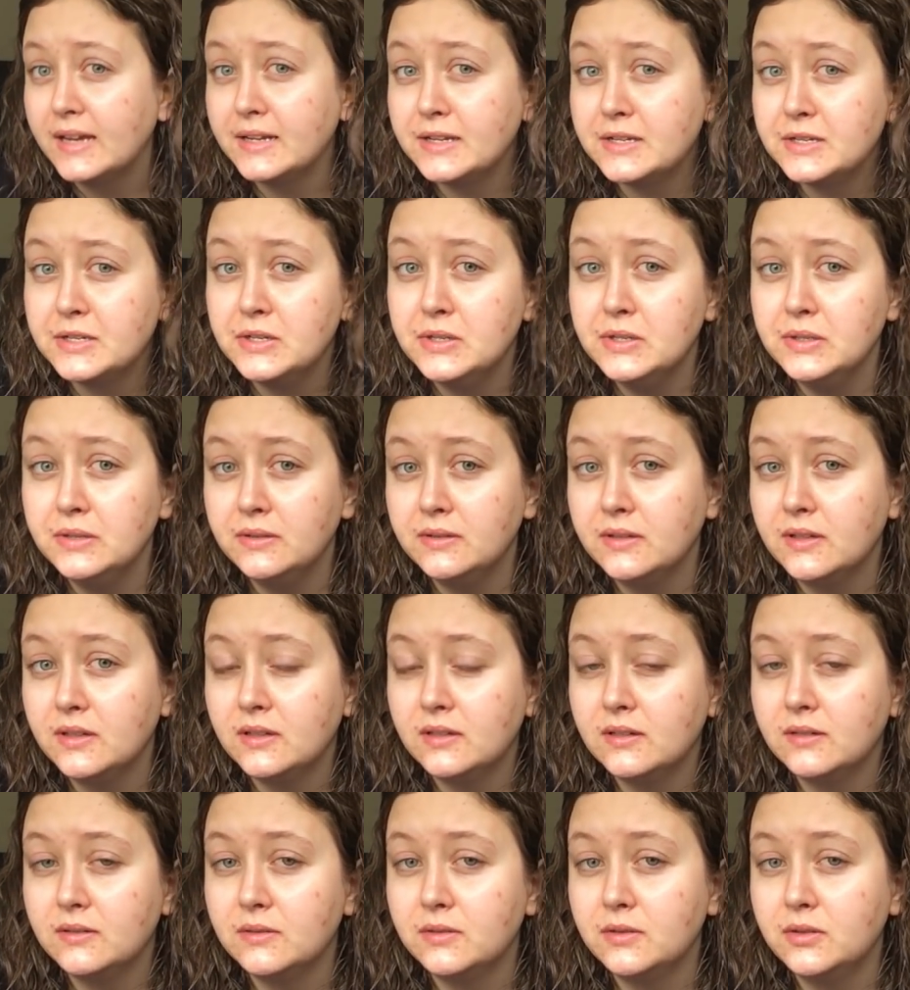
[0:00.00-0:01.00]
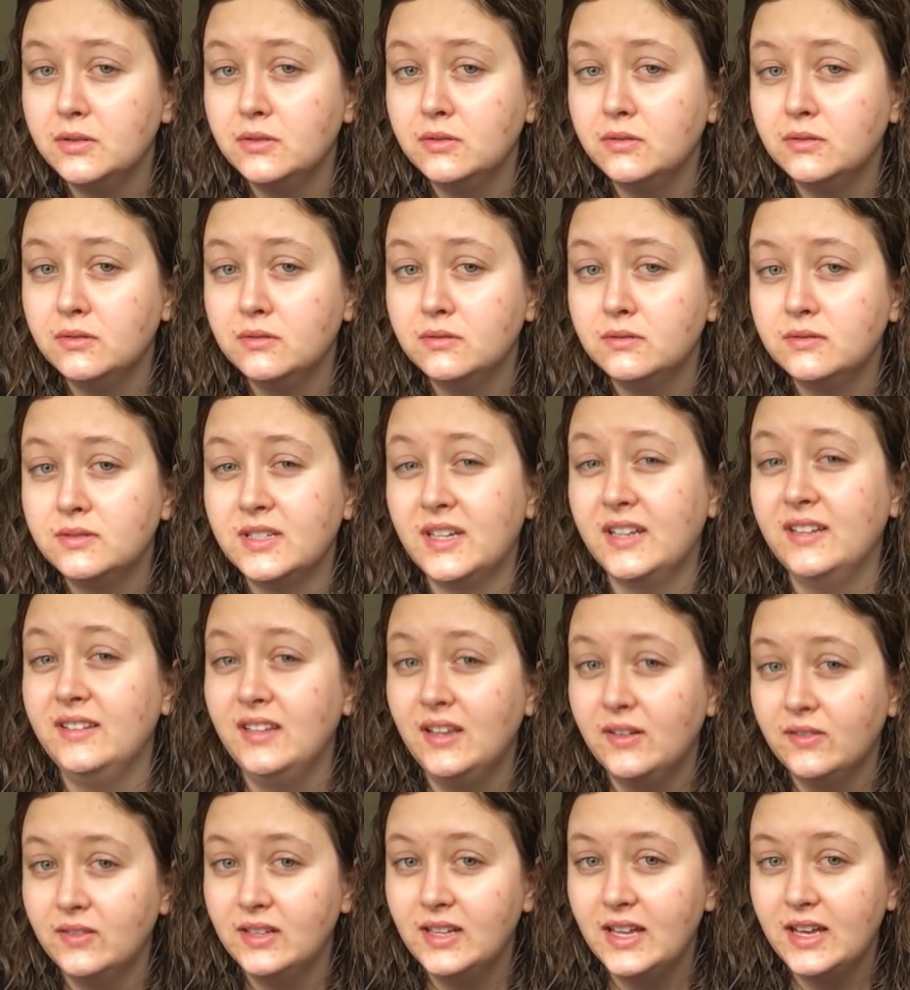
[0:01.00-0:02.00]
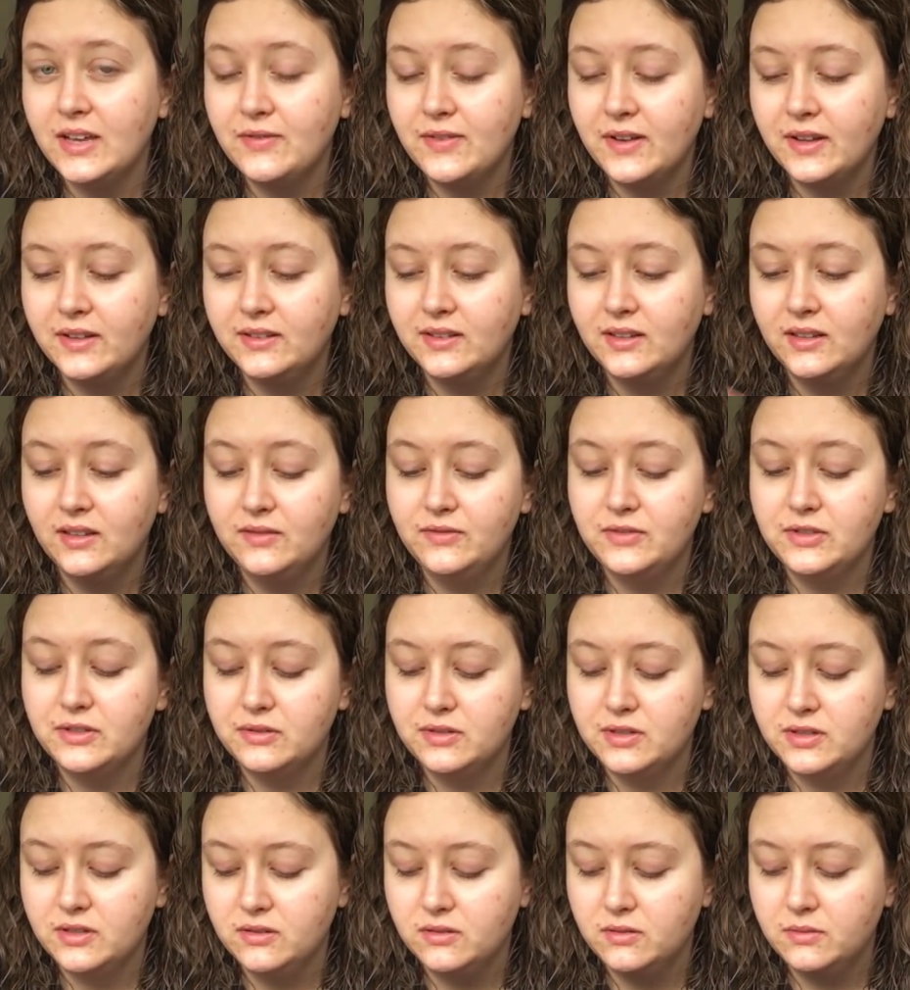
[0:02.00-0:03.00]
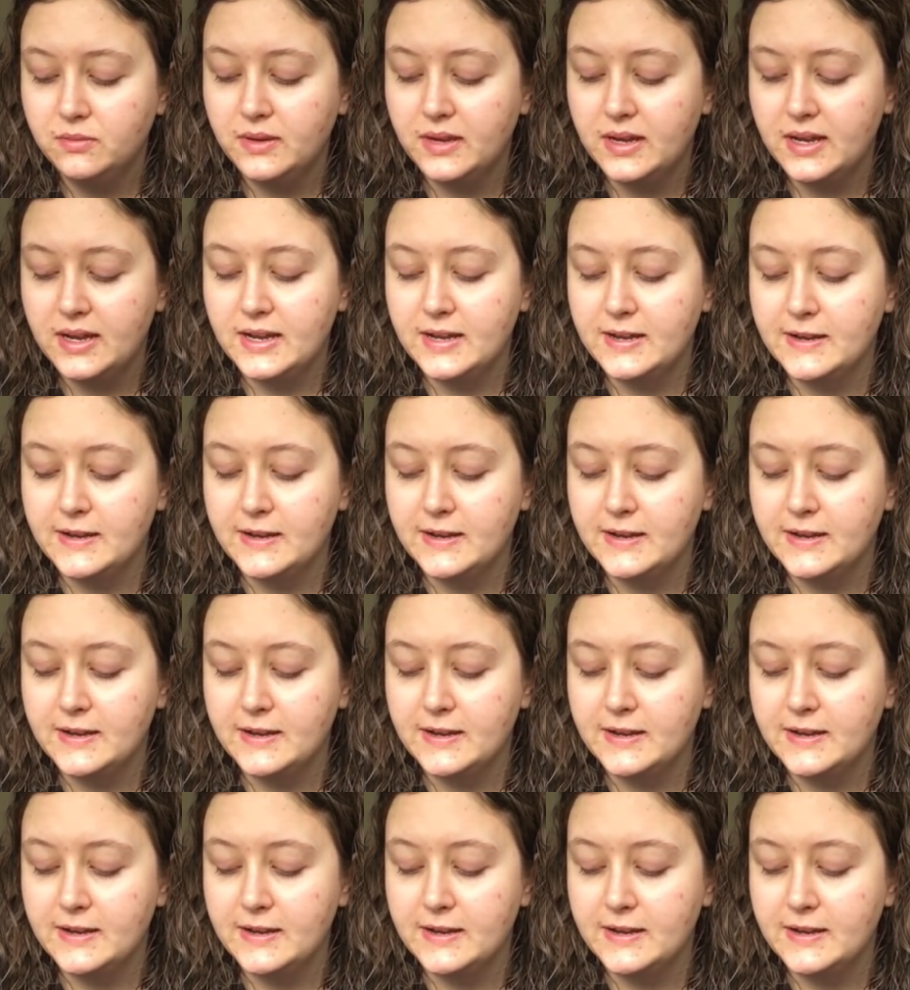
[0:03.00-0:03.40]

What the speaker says: adult who does have a life outside of YouTube.